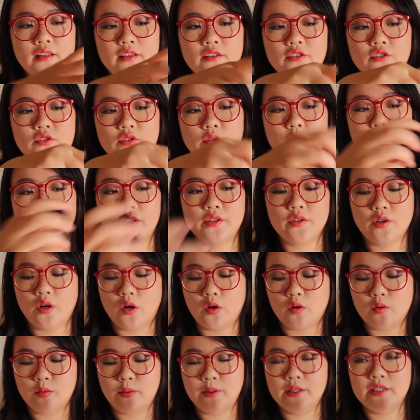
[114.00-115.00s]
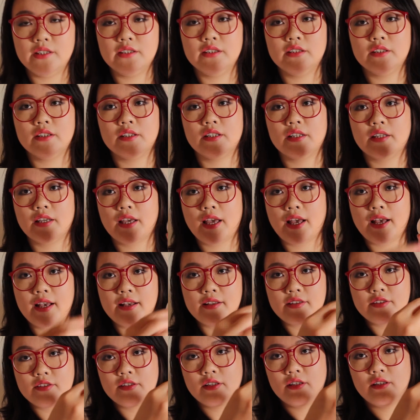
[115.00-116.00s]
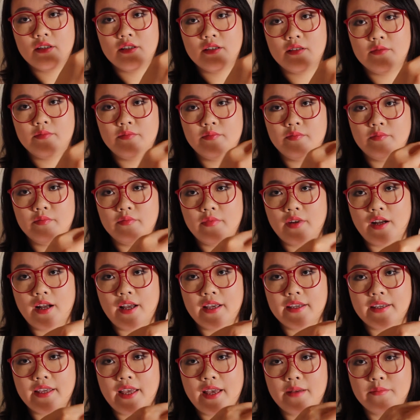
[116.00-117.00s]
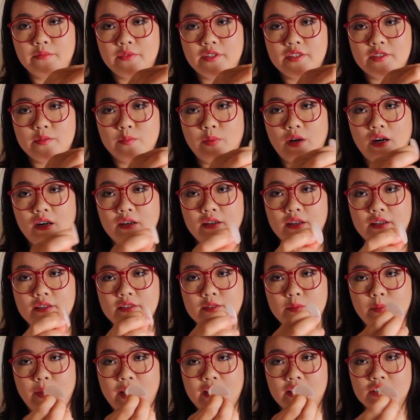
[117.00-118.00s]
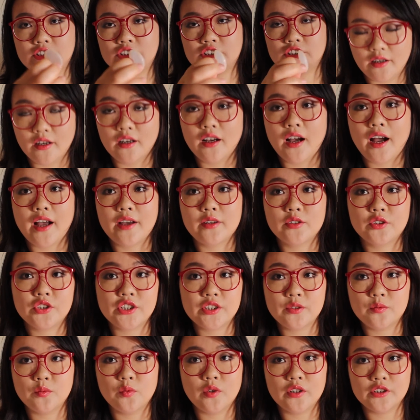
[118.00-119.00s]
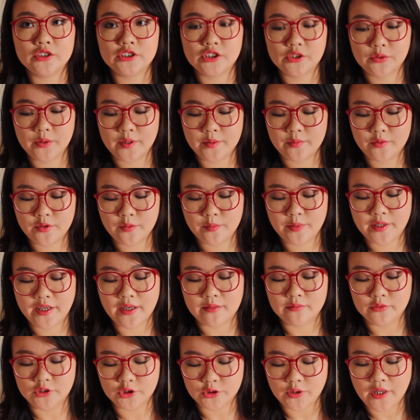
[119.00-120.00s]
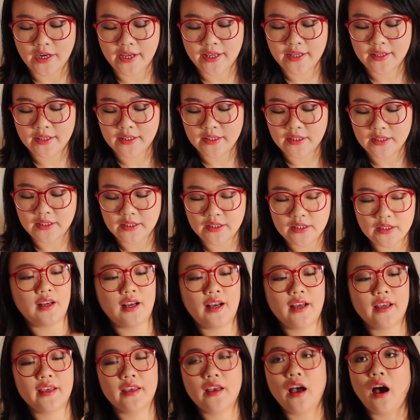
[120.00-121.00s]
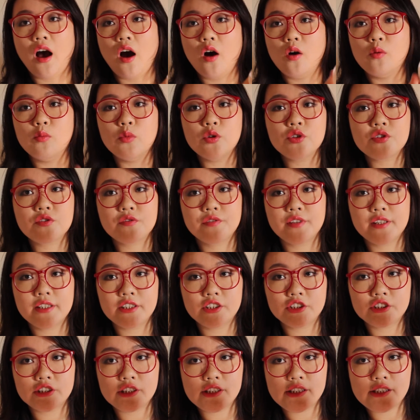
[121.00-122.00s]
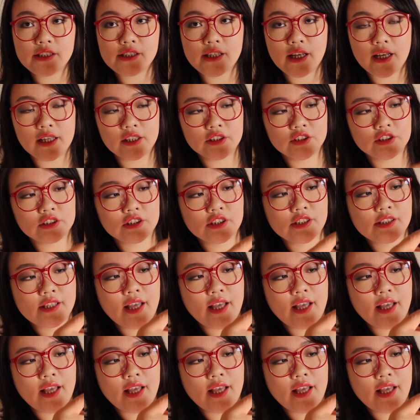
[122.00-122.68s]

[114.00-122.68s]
So when you open, it has, I kept this part as a packaging. I didn't want the cream to become dry. I almost finished it. I just